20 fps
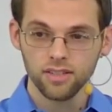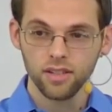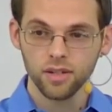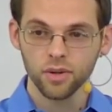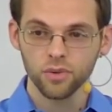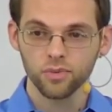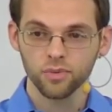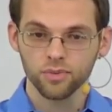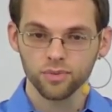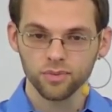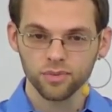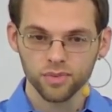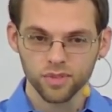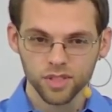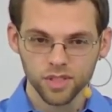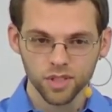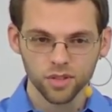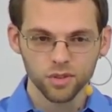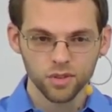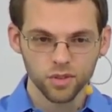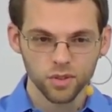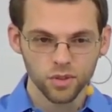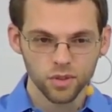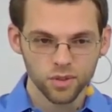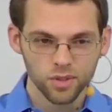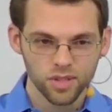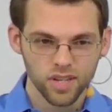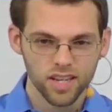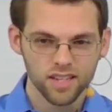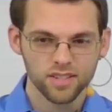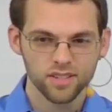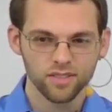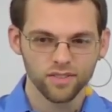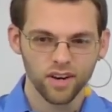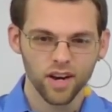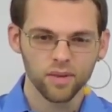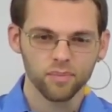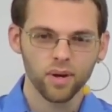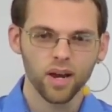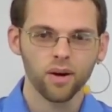you know, still used his
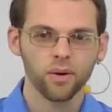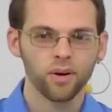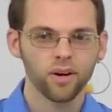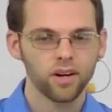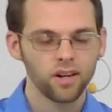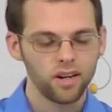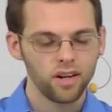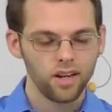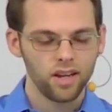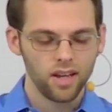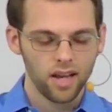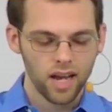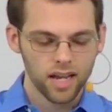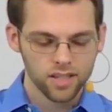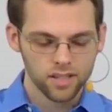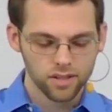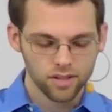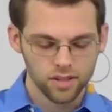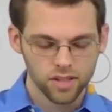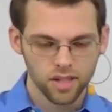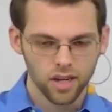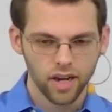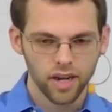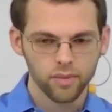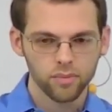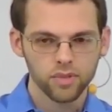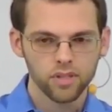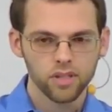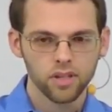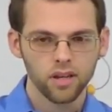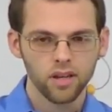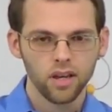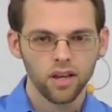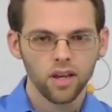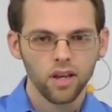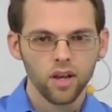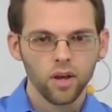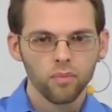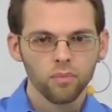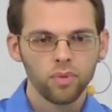divine power at certain times.
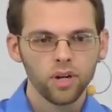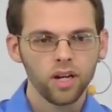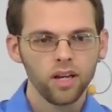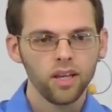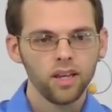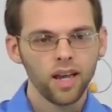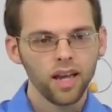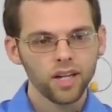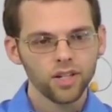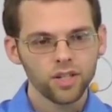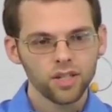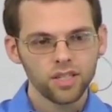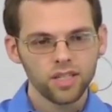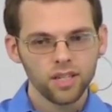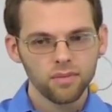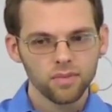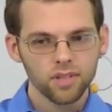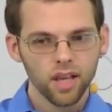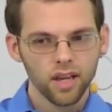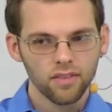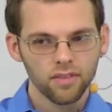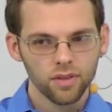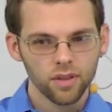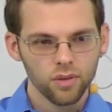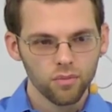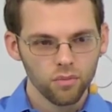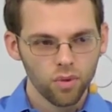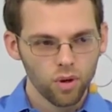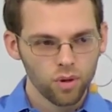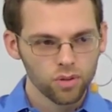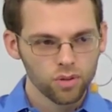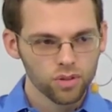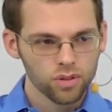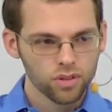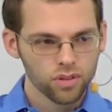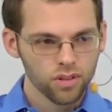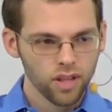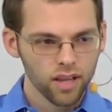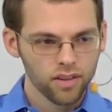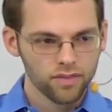But it, it, actually seems like for the
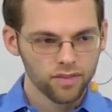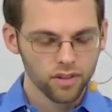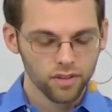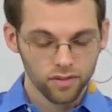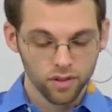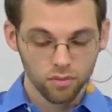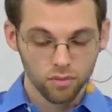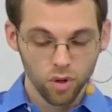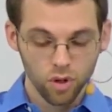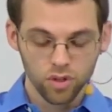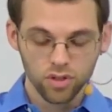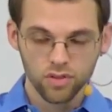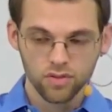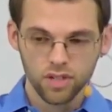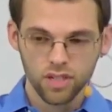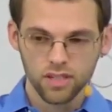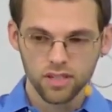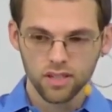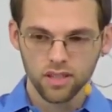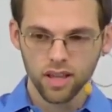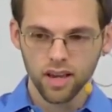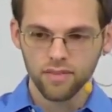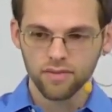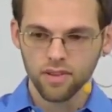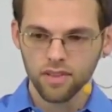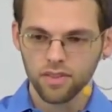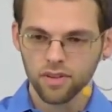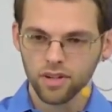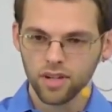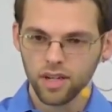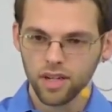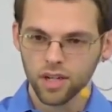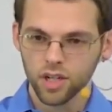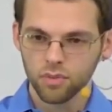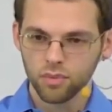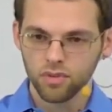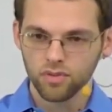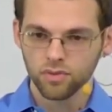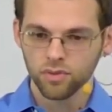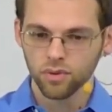most, like for, for most of Jesus' life, the 30
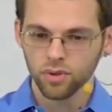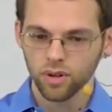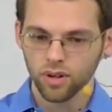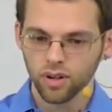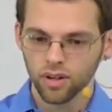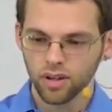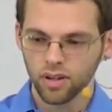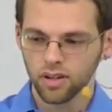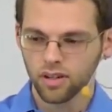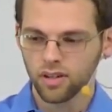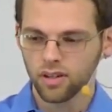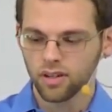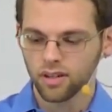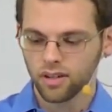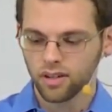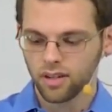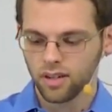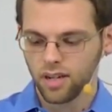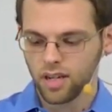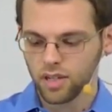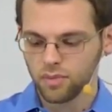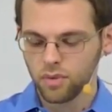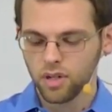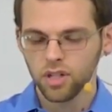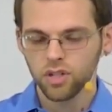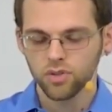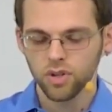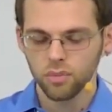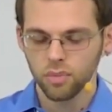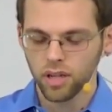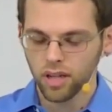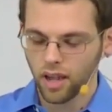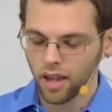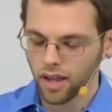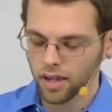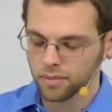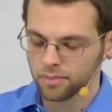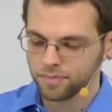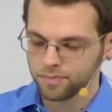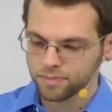years before his ministry
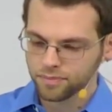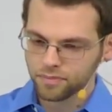began,